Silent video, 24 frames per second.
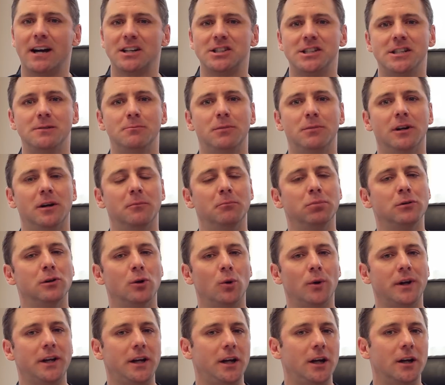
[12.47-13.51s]
actually been
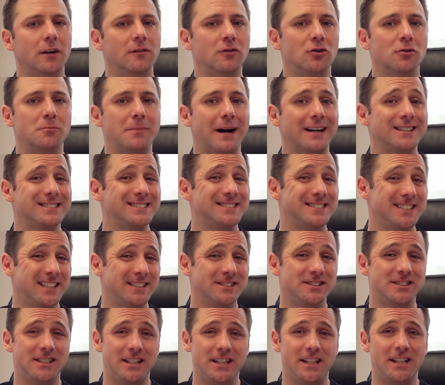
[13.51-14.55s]
employed here for about
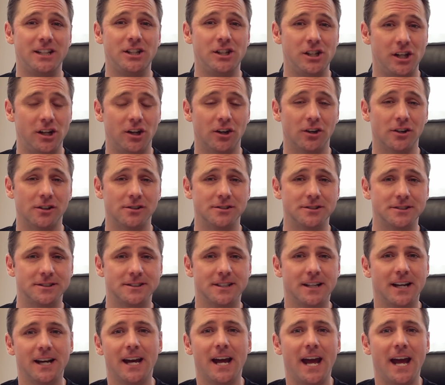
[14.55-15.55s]
16 years,